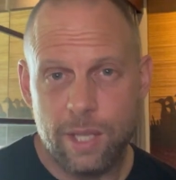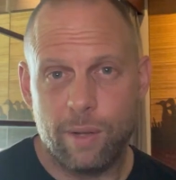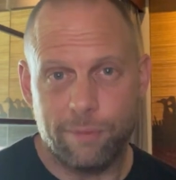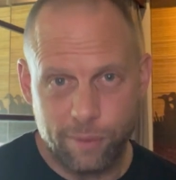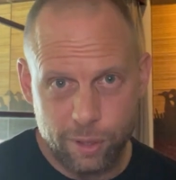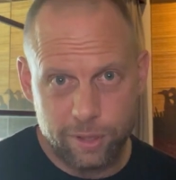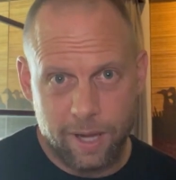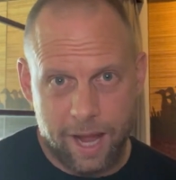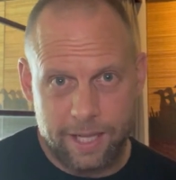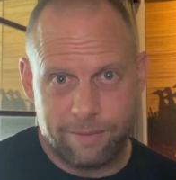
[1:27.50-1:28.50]
The first
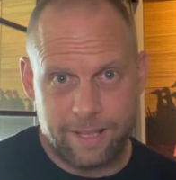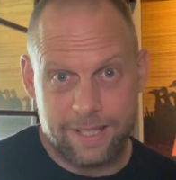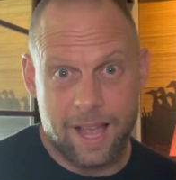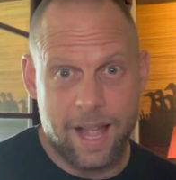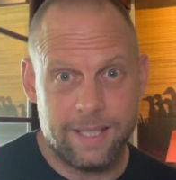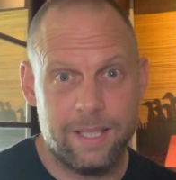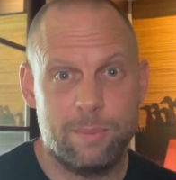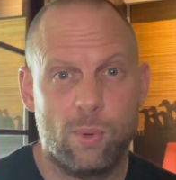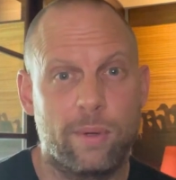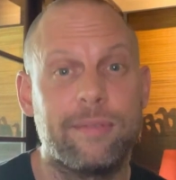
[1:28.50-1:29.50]
kind of anxiety, the
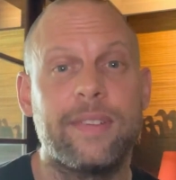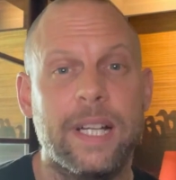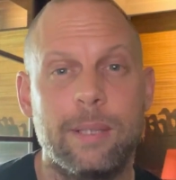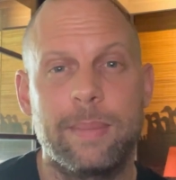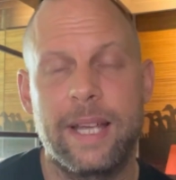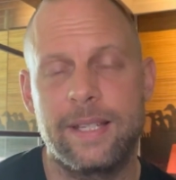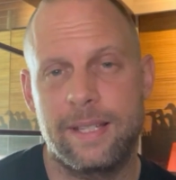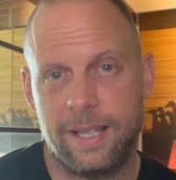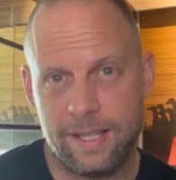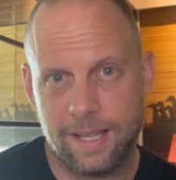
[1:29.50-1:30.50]
more
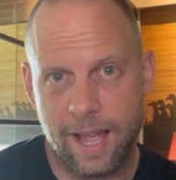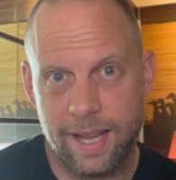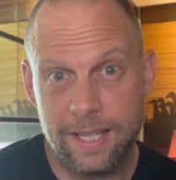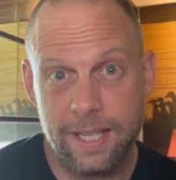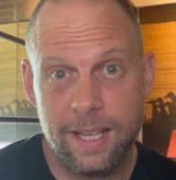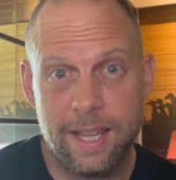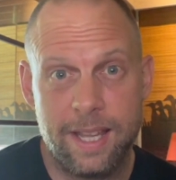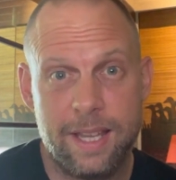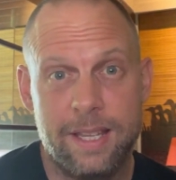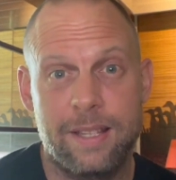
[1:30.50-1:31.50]
fear-based anxiety,
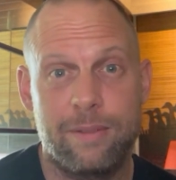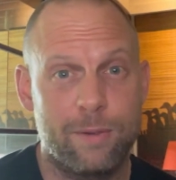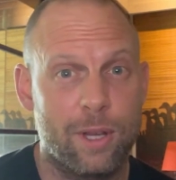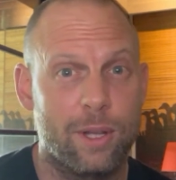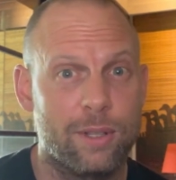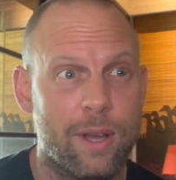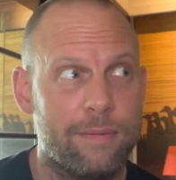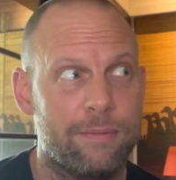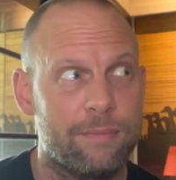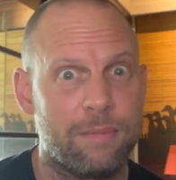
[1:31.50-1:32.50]
is the result
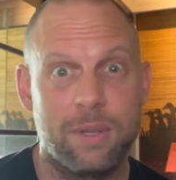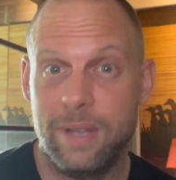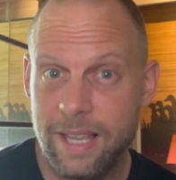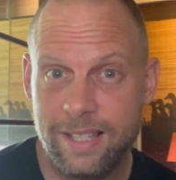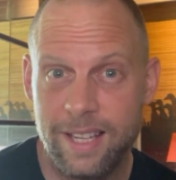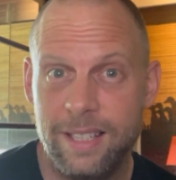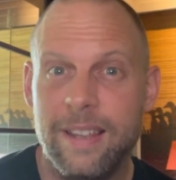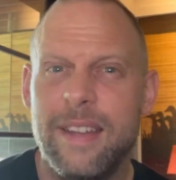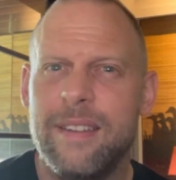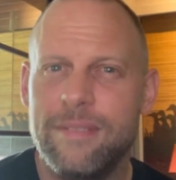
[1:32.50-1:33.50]
of, you guessed it,
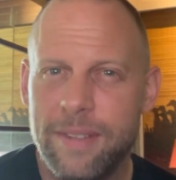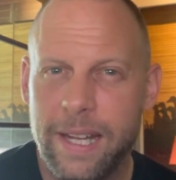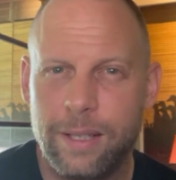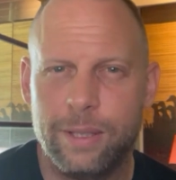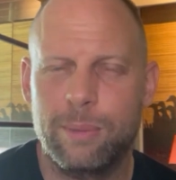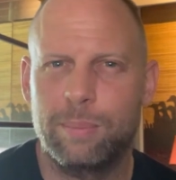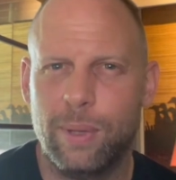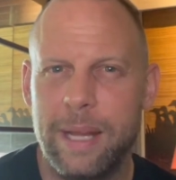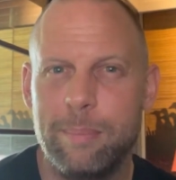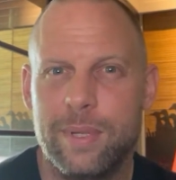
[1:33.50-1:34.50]
fear, your
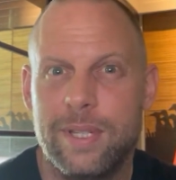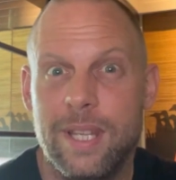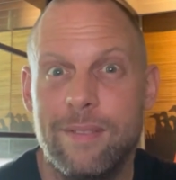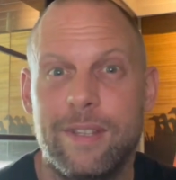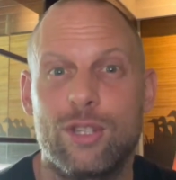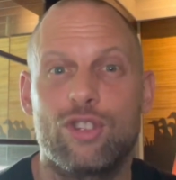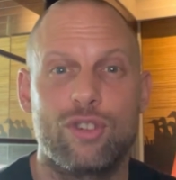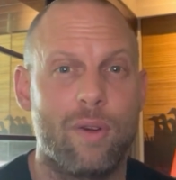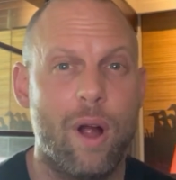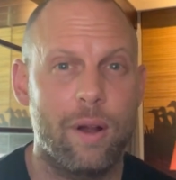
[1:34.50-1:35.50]
brain perceiving
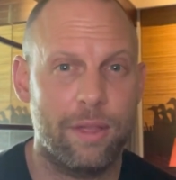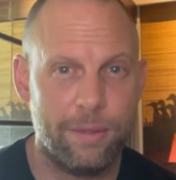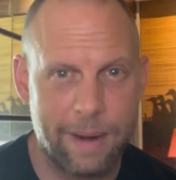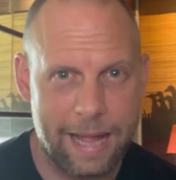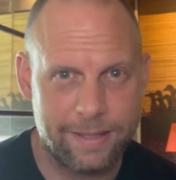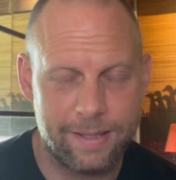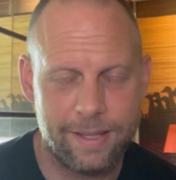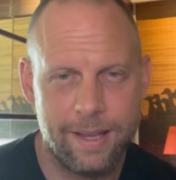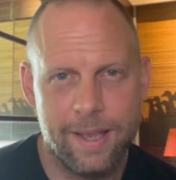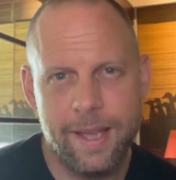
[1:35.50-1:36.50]
strong
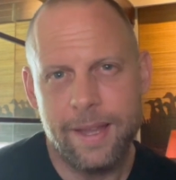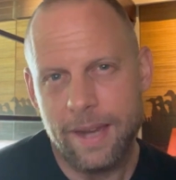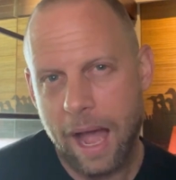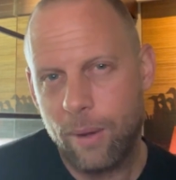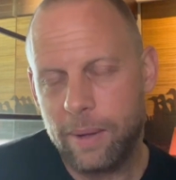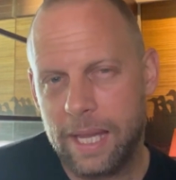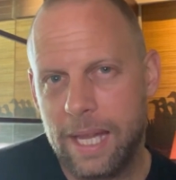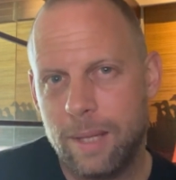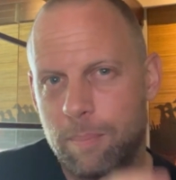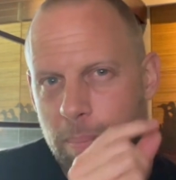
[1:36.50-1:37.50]
threats. Now,
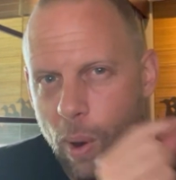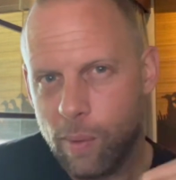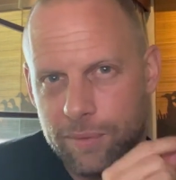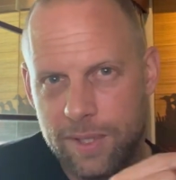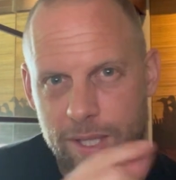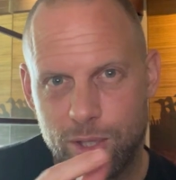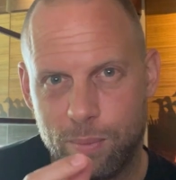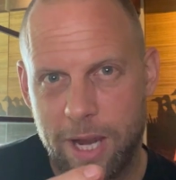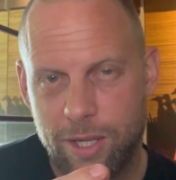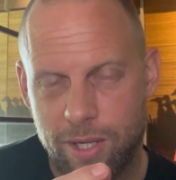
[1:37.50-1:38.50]
in both
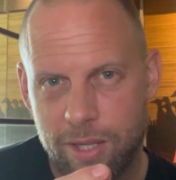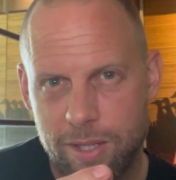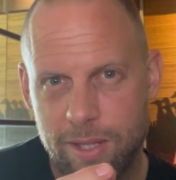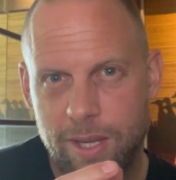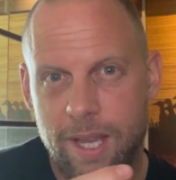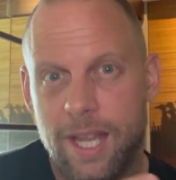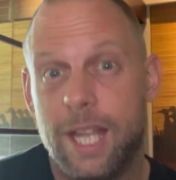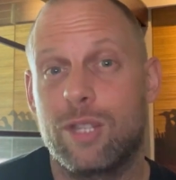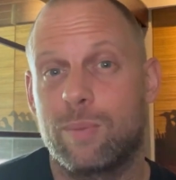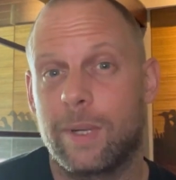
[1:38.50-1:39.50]
situations,
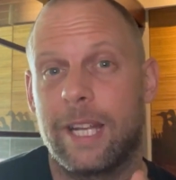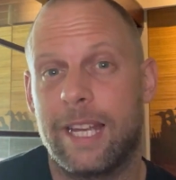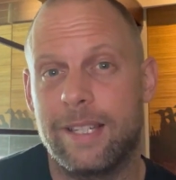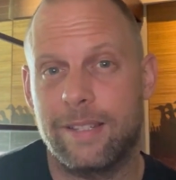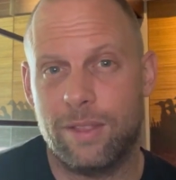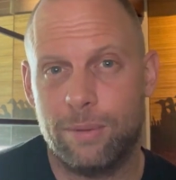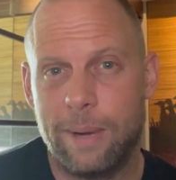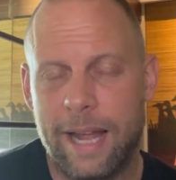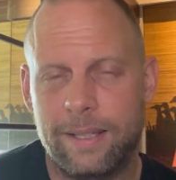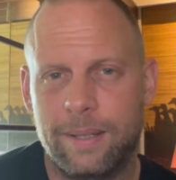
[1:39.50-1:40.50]
it's related to
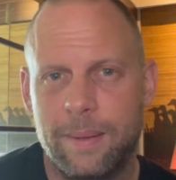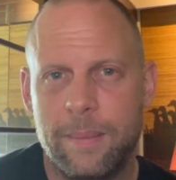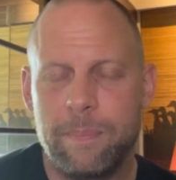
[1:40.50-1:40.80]
threat.